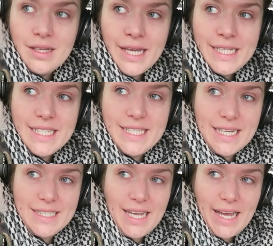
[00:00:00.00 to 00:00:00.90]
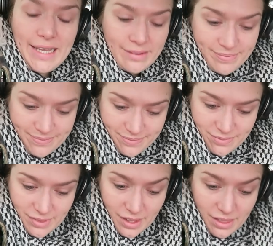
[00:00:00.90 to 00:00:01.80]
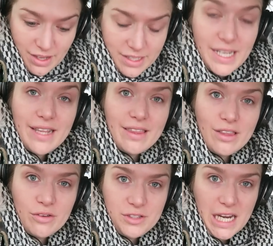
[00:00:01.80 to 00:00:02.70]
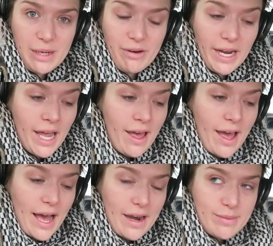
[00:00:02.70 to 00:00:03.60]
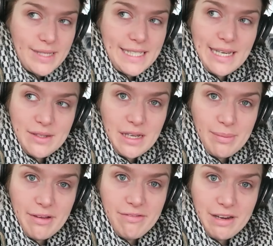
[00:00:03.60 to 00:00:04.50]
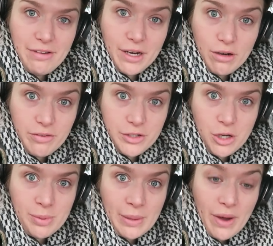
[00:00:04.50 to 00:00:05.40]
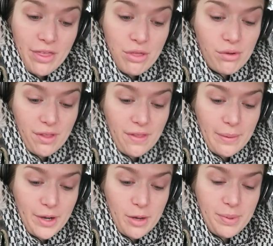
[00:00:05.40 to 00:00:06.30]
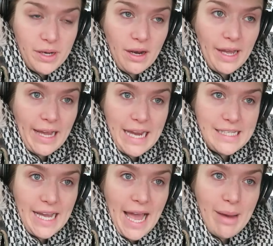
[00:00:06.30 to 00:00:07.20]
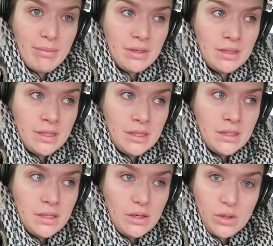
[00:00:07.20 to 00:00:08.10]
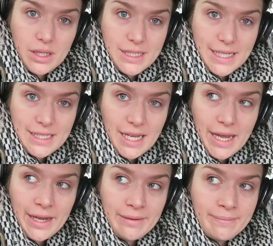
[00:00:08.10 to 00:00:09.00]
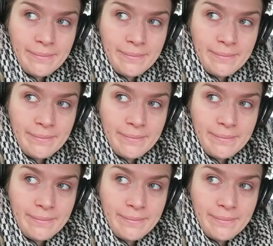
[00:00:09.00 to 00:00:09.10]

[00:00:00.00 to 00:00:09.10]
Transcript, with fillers: It is Saturday, the 13th of January, and I'm sat outside my favourite coffee shop. Now I thought that they would open at like 8am on a Saturday.